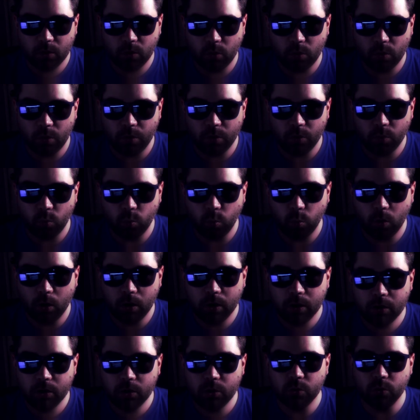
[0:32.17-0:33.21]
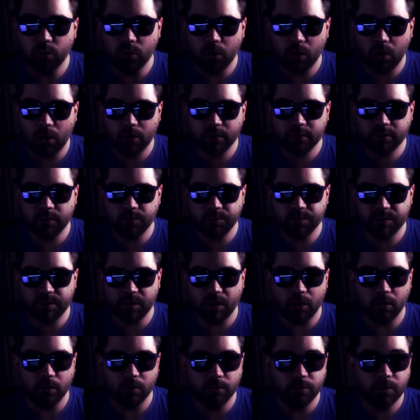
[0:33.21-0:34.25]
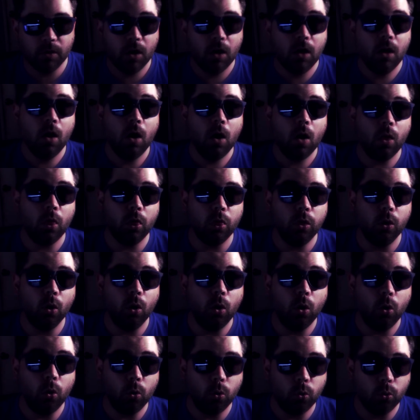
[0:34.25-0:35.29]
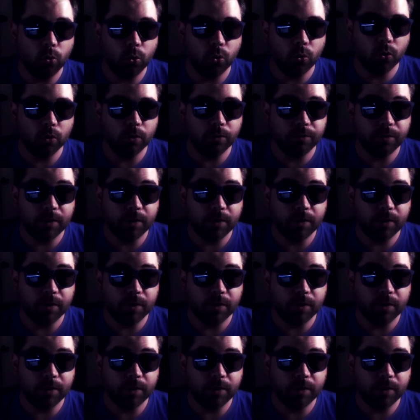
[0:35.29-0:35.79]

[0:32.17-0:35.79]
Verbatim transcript: the one who calls himself the holder of